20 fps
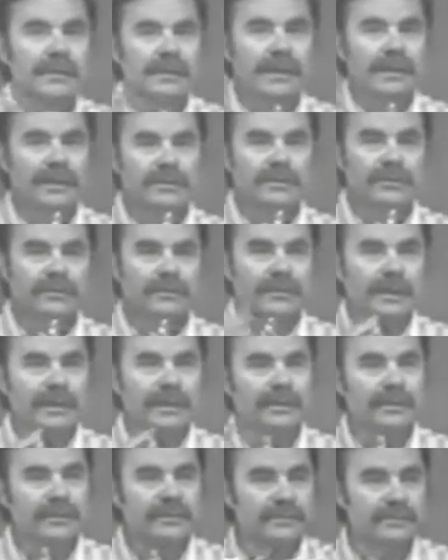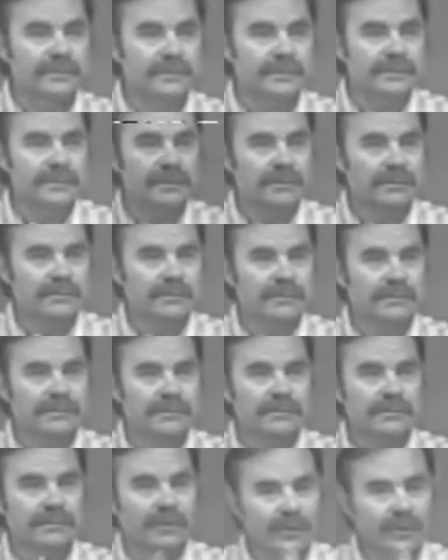and you're running it through sterile,
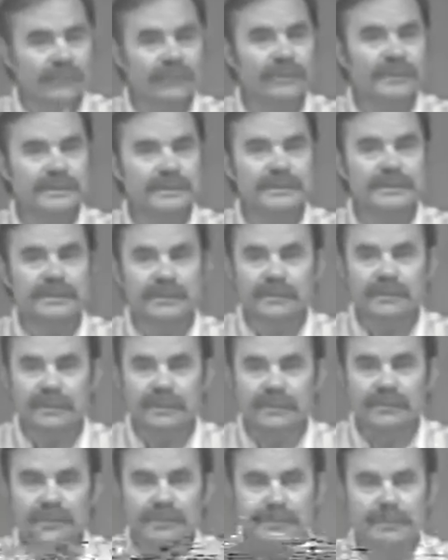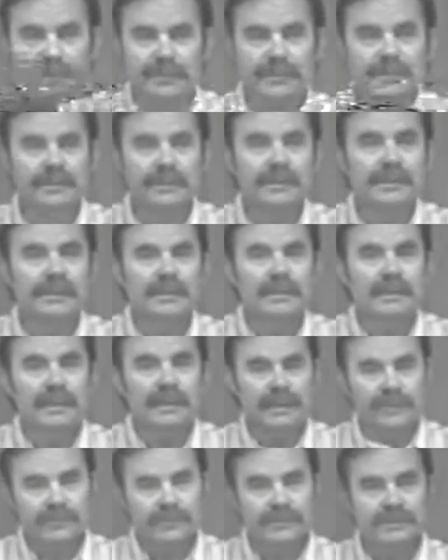hopefully sterile equipment
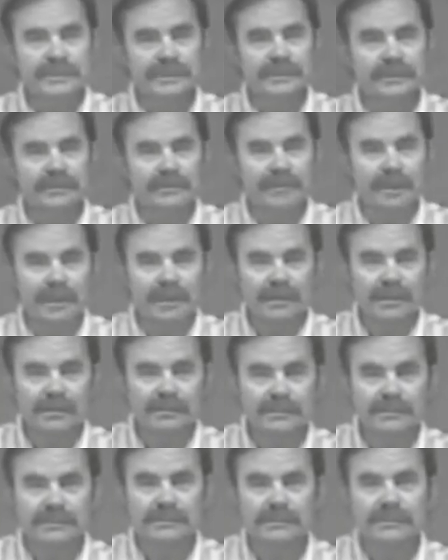into sterile bottles